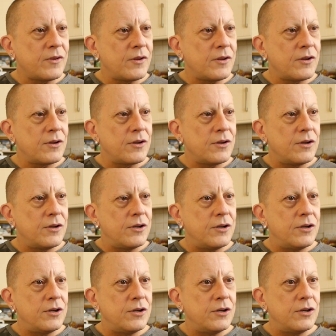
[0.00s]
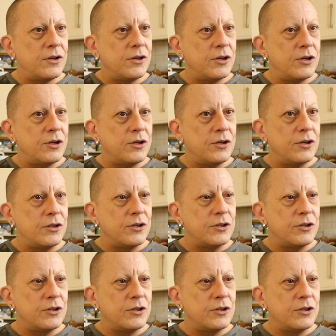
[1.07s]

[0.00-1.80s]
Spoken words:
No one is speaking in this clip.